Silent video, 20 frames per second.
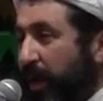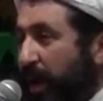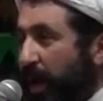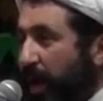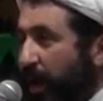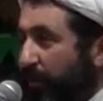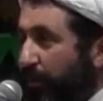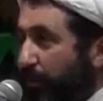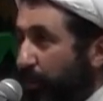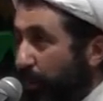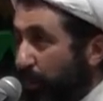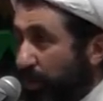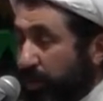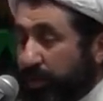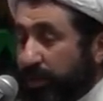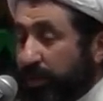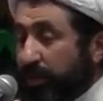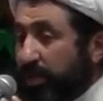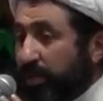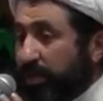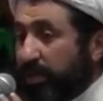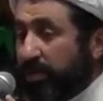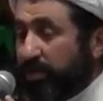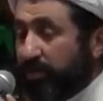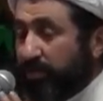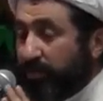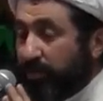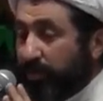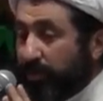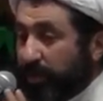Of course, this
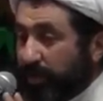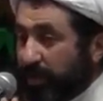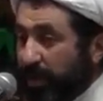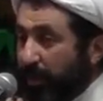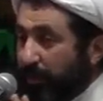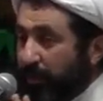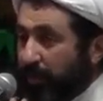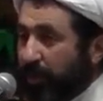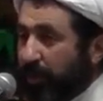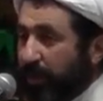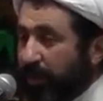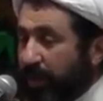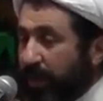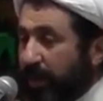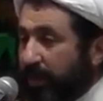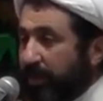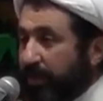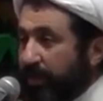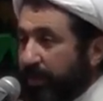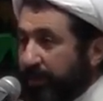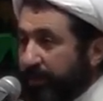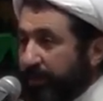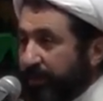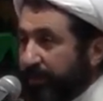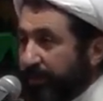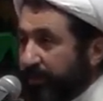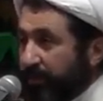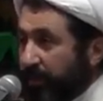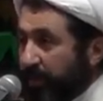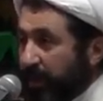is something that
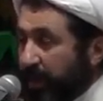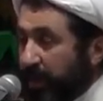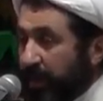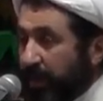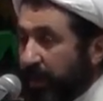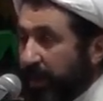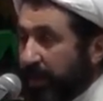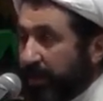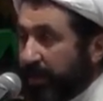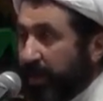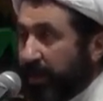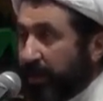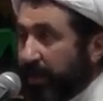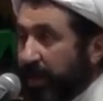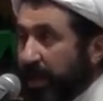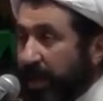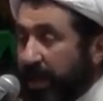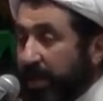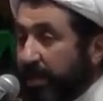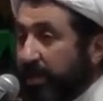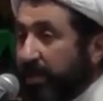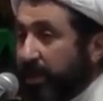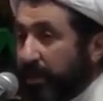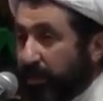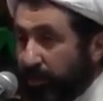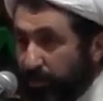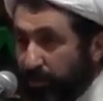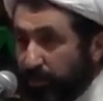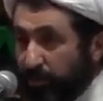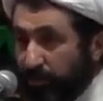is not easy
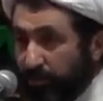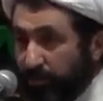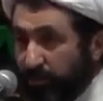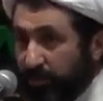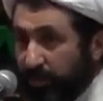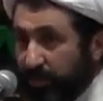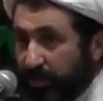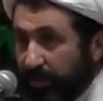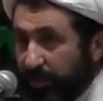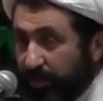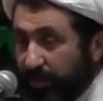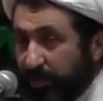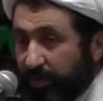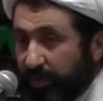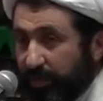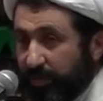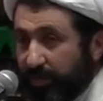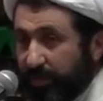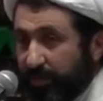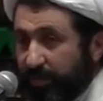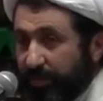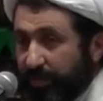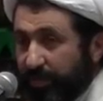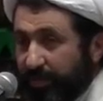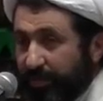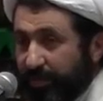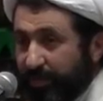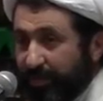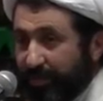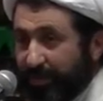to
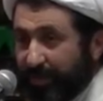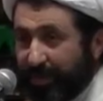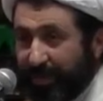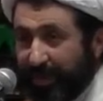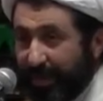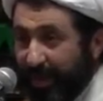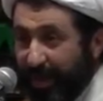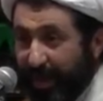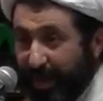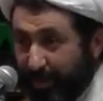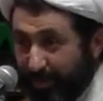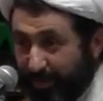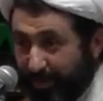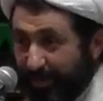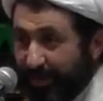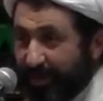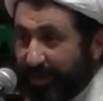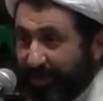claim.